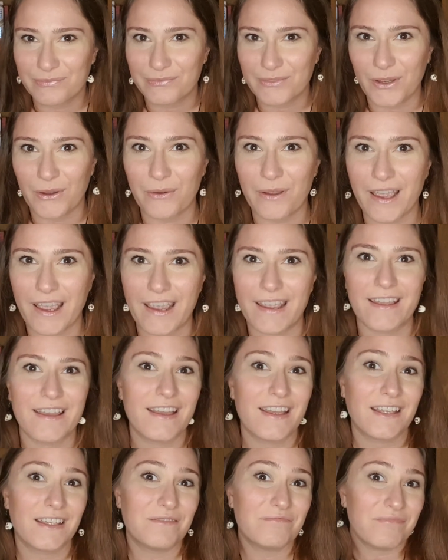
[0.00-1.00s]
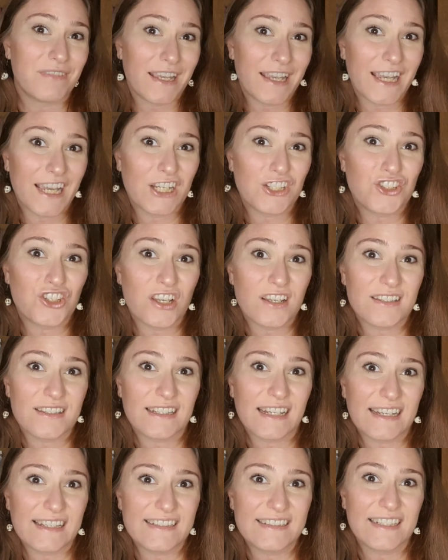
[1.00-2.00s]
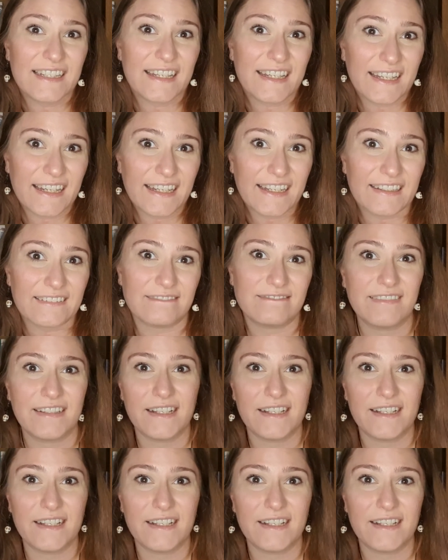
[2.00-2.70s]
Okay. It just needs to eat.